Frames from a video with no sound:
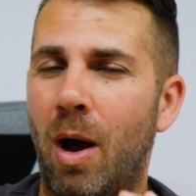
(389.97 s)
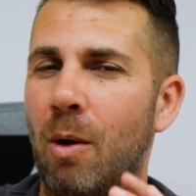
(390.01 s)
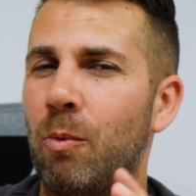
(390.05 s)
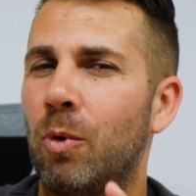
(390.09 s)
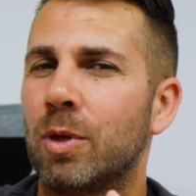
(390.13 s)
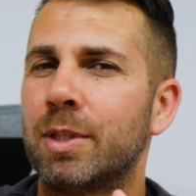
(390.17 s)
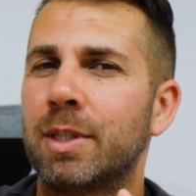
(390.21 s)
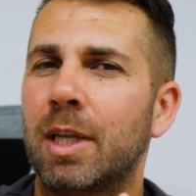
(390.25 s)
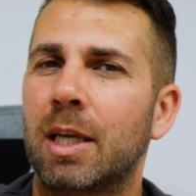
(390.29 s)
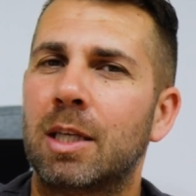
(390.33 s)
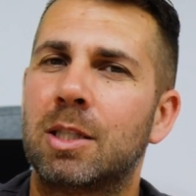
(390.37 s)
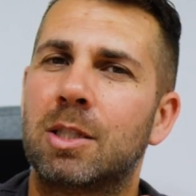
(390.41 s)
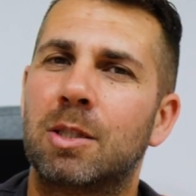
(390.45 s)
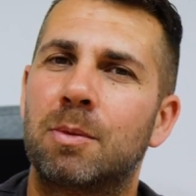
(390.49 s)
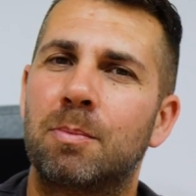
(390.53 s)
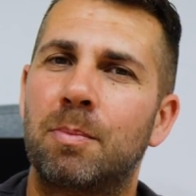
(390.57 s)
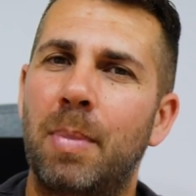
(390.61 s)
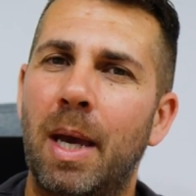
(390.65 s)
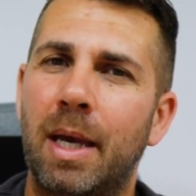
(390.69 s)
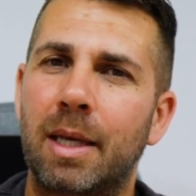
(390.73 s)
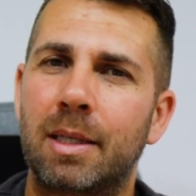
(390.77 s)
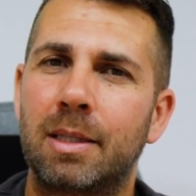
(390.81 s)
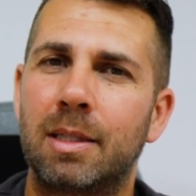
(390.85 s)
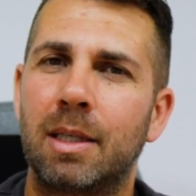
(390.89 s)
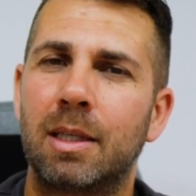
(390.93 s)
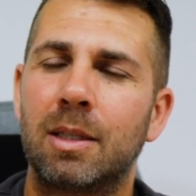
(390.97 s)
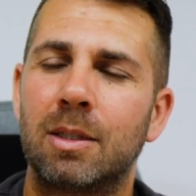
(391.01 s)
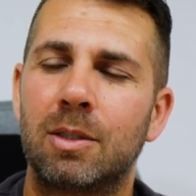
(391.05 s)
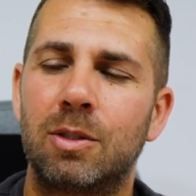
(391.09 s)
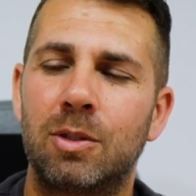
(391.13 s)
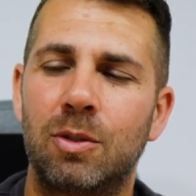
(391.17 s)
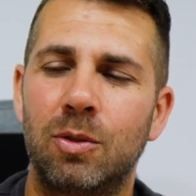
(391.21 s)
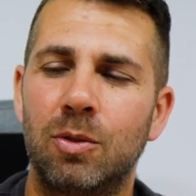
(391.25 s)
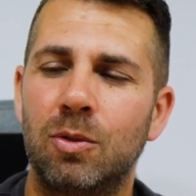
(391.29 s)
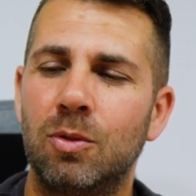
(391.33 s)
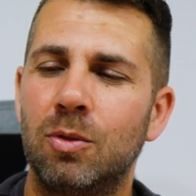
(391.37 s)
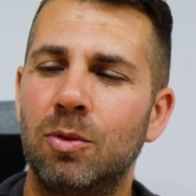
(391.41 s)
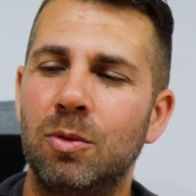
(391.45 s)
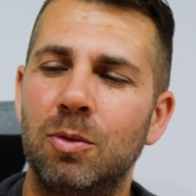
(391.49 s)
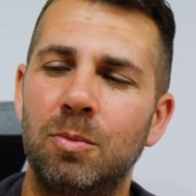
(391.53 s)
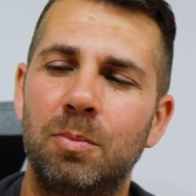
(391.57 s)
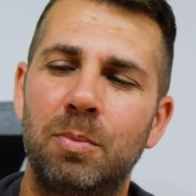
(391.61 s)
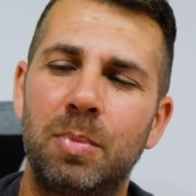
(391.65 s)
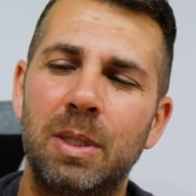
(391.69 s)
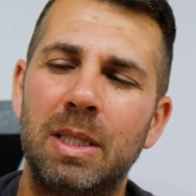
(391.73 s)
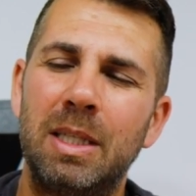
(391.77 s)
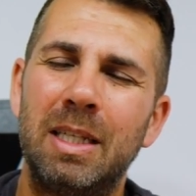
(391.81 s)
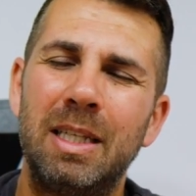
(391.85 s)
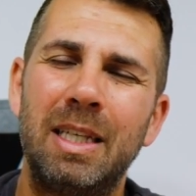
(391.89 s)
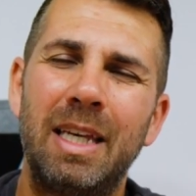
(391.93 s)
I was expecting to
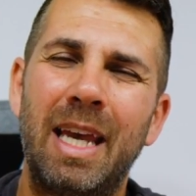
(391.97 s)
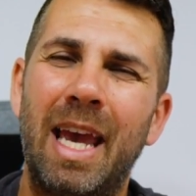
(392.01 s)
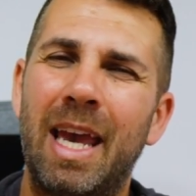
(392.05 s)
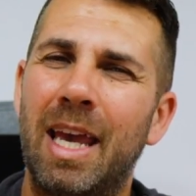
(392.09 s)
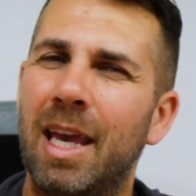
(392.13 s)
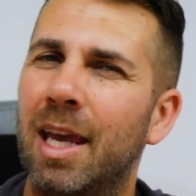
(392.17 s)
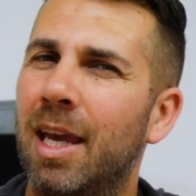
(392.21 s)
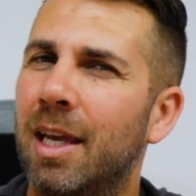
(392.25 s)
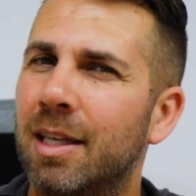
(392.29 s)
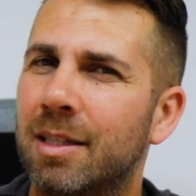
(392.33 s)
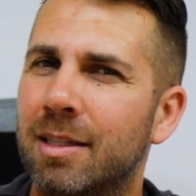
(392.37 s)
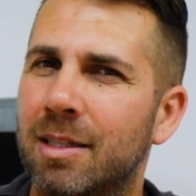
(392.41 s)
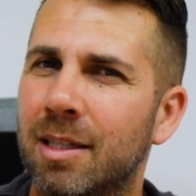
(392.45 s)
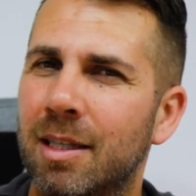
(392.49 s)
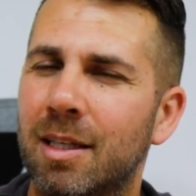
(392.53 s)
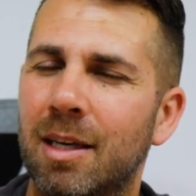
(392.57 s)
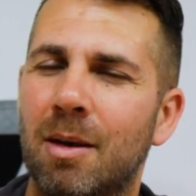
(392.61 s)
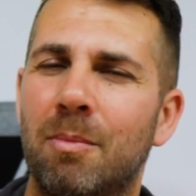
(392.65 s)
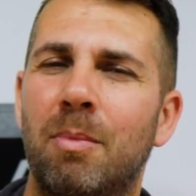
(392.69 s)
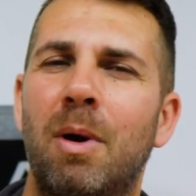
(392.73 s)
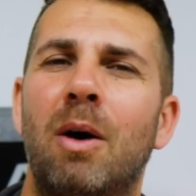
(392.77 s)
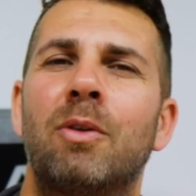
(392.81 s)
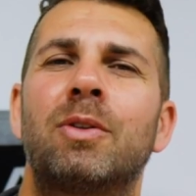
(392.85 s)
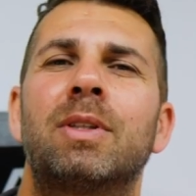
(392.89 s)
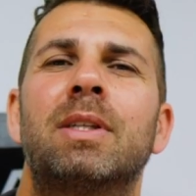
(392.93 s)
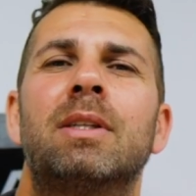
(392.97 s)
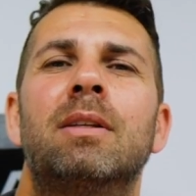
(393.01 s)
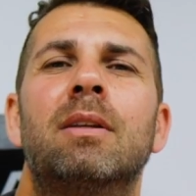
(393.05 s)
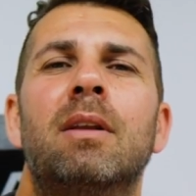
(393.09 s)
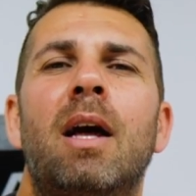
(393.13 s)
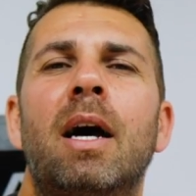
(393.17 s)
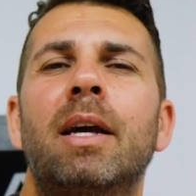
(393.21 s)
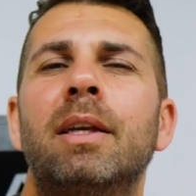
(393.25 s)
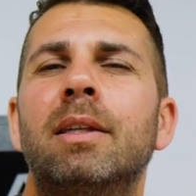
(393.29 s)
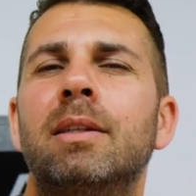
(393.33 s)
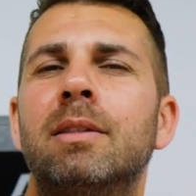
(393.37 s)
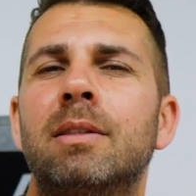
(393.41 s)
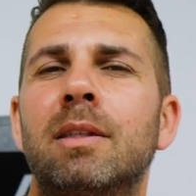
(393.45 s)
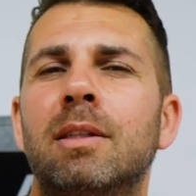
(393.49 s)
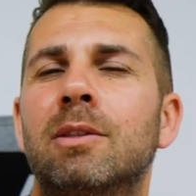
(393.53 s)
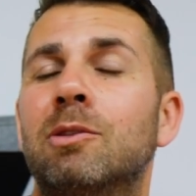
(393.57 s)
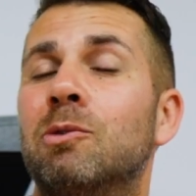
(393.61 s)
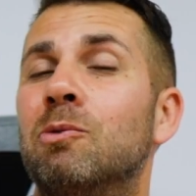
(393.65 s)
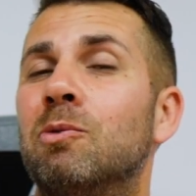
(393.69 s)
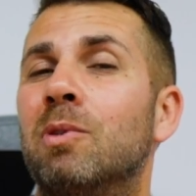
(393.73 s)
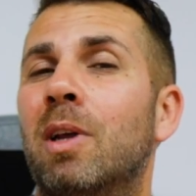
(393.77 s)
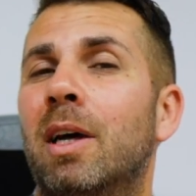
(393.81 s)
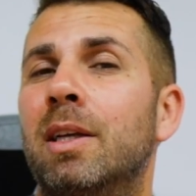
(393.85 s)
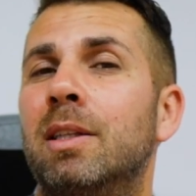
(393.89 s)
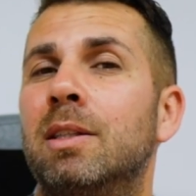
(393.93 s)
be hitting about 90
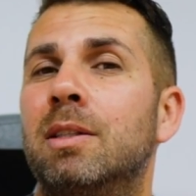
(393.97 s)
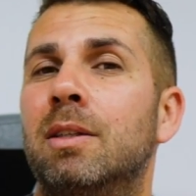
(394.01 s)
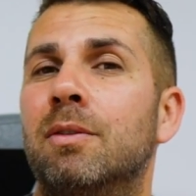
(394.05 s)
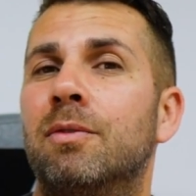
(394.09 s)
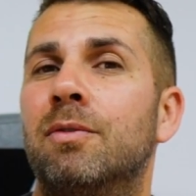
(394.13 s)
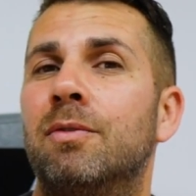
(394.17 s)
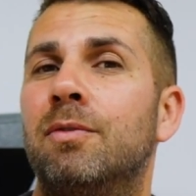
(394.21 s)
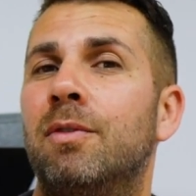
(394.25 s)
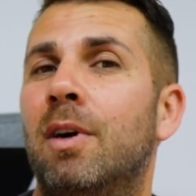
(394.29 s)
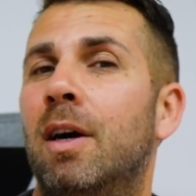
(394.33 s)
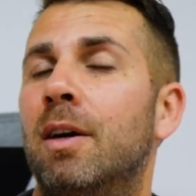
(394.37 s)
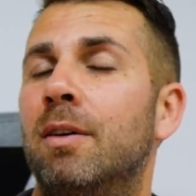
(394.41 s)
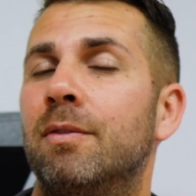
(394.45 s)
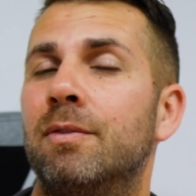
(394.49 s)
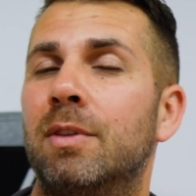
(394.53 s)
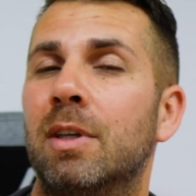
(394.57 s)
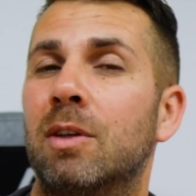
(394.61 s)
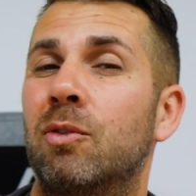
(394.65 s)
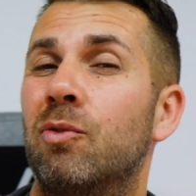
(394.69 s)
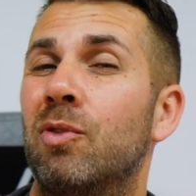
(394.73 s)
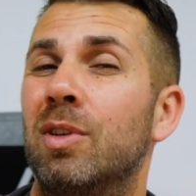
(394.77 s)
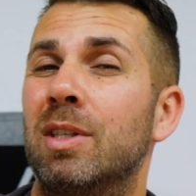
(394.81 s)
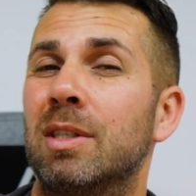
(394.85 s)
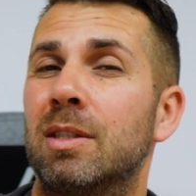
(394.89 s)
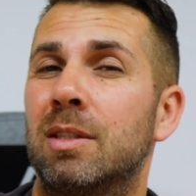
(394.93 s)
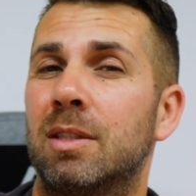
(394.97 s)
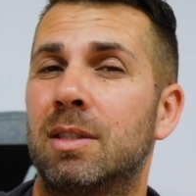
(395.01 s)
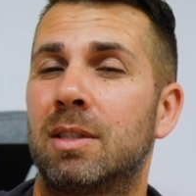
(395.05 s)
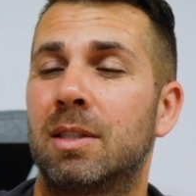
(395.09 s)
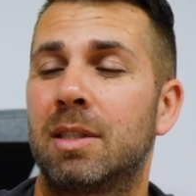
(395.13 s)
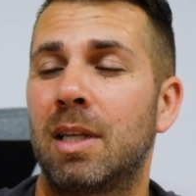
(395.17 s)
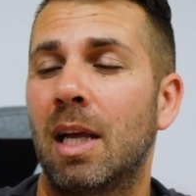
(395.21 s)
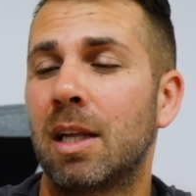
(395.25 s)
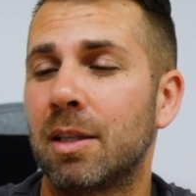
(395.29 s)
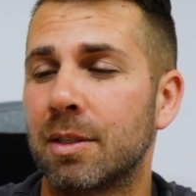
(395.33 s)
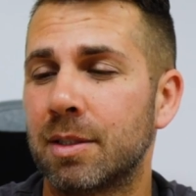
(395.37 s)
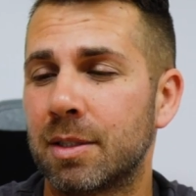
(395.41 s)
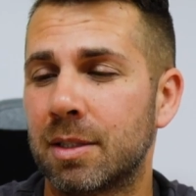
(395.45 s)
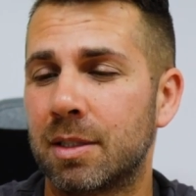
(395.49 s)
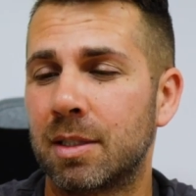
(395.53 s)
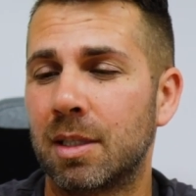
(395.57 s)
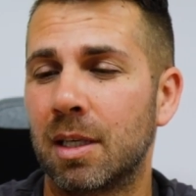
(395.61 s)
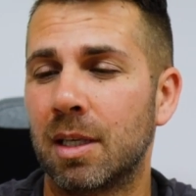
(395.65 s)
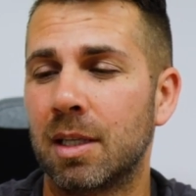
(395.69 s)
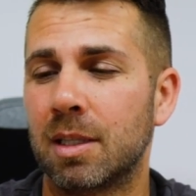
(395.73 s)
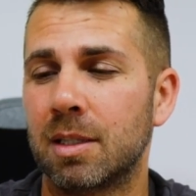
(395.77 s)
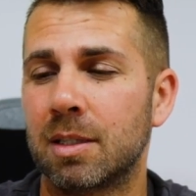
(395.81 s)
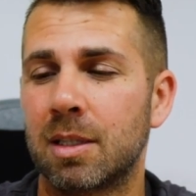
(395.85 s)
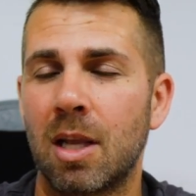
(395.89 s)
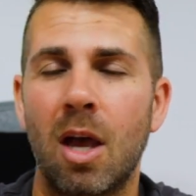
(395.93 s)
to 95 degrees
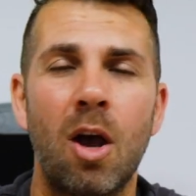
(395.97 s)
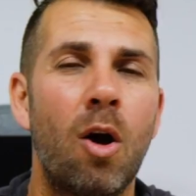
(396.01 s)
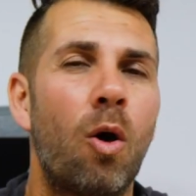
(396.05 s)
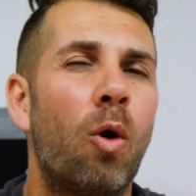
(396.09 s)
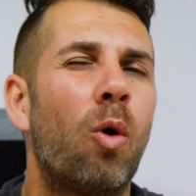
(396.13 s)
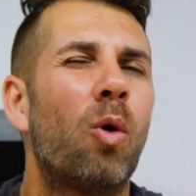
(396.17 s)
Celsius